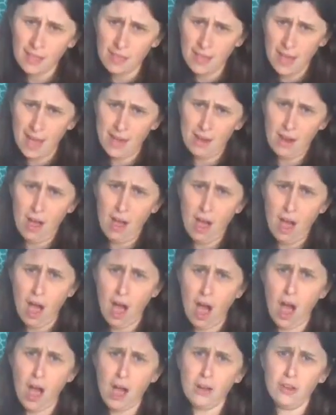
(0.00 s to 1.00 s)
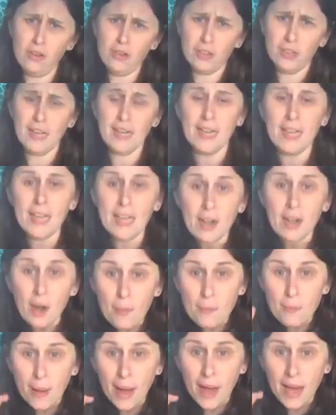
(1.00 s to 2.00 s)
That hungry
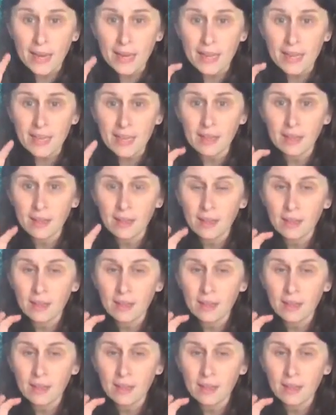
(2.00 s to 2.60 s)
little bunny